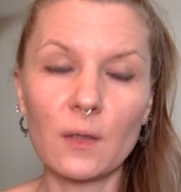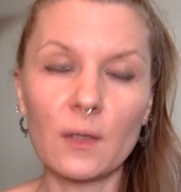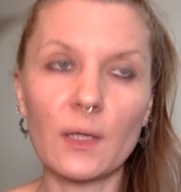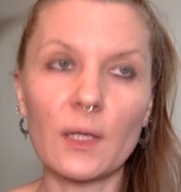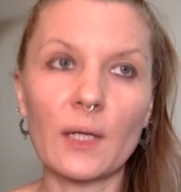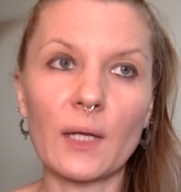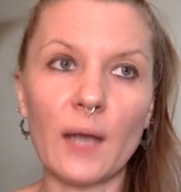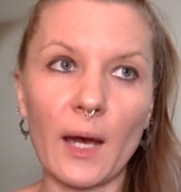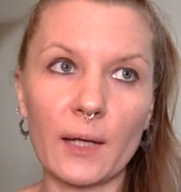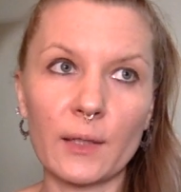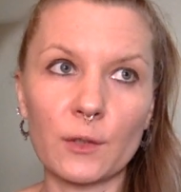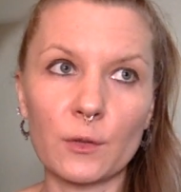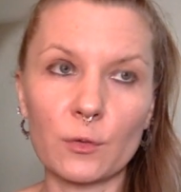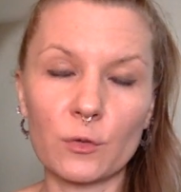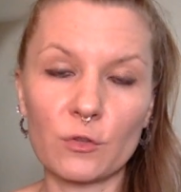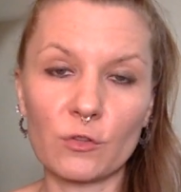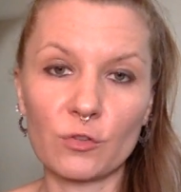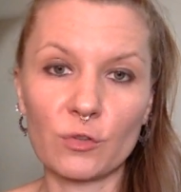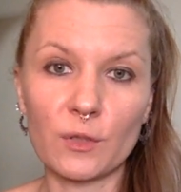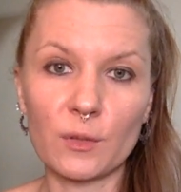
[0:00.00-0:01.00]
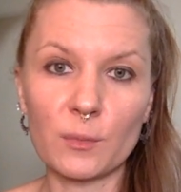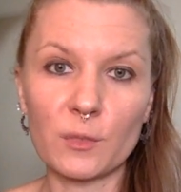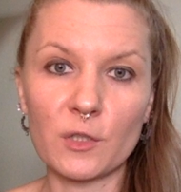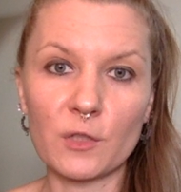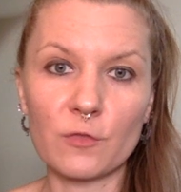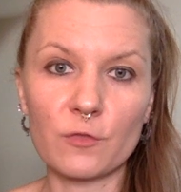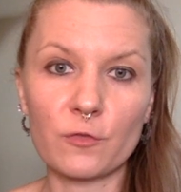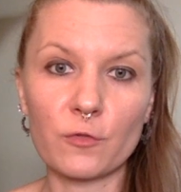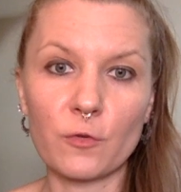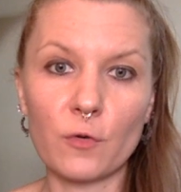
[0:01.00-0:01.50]
an adequate
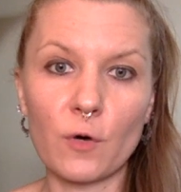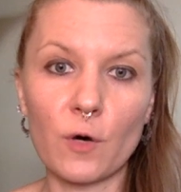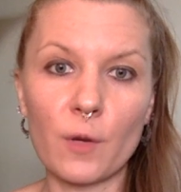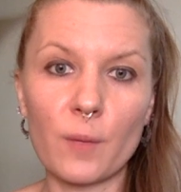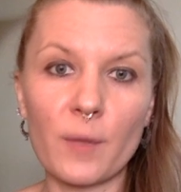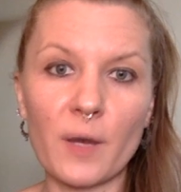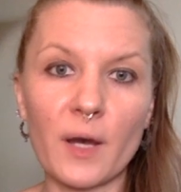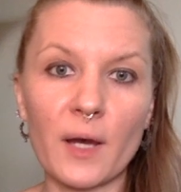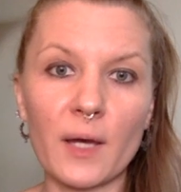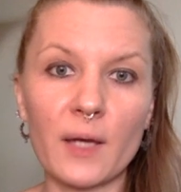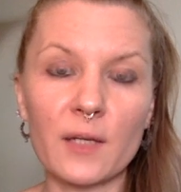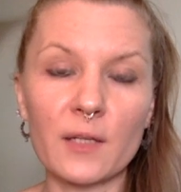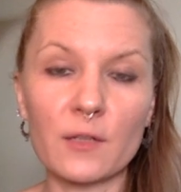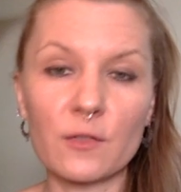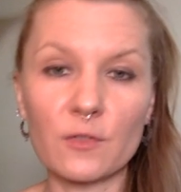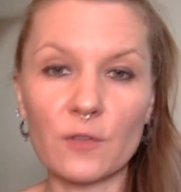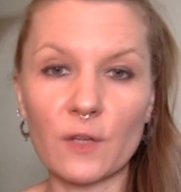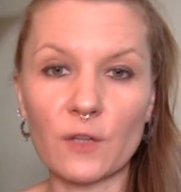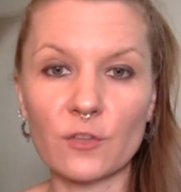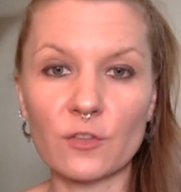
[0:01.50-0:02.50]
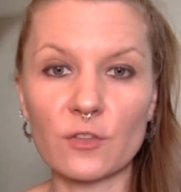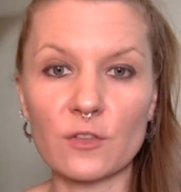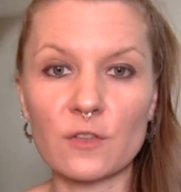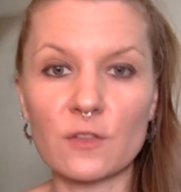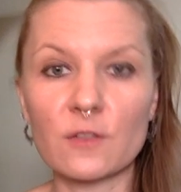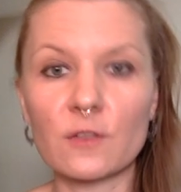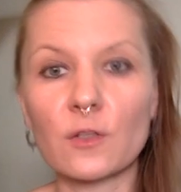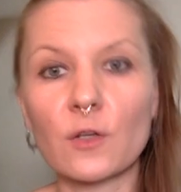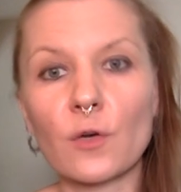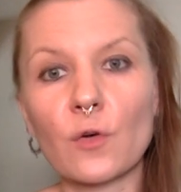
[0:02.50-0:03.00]
treatment for my infections
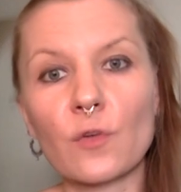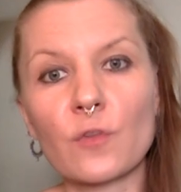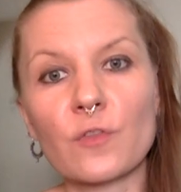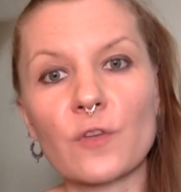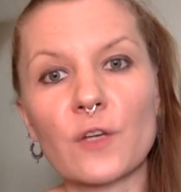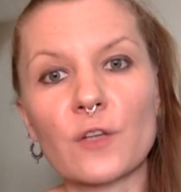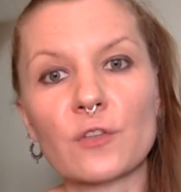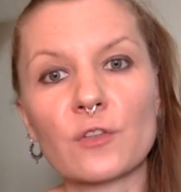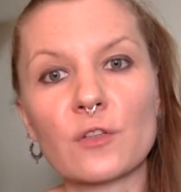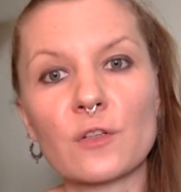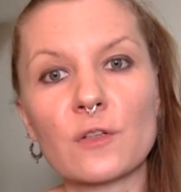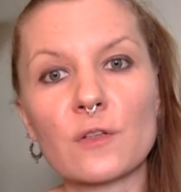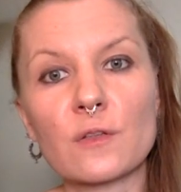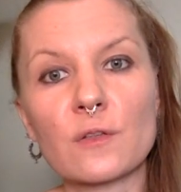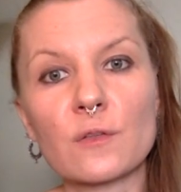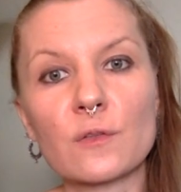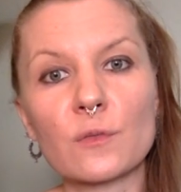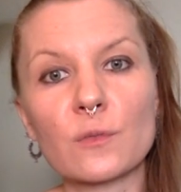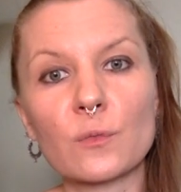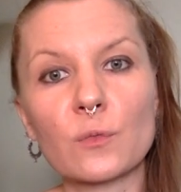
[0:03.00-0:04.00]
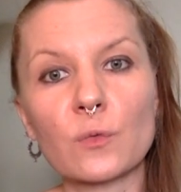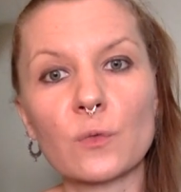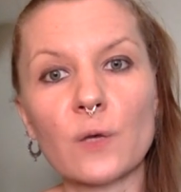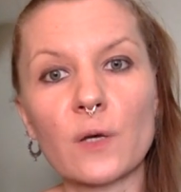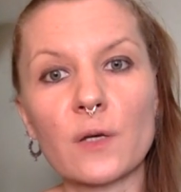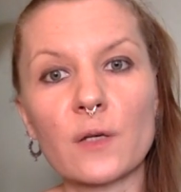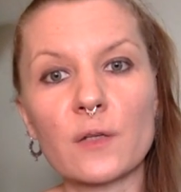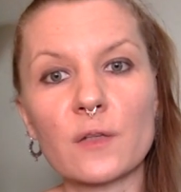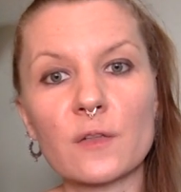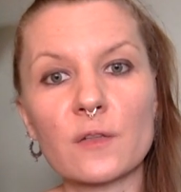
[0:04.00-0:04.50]
and co-infections
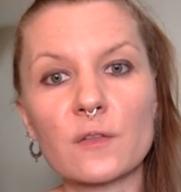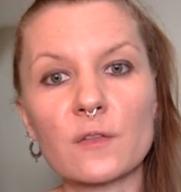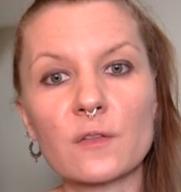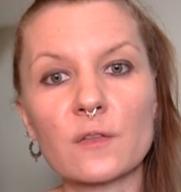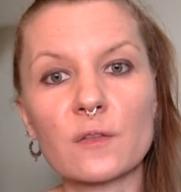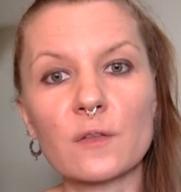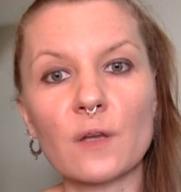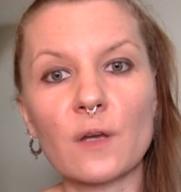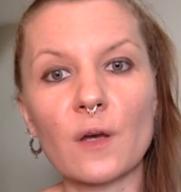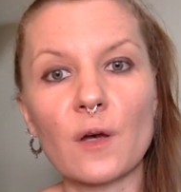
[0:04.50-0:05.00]
was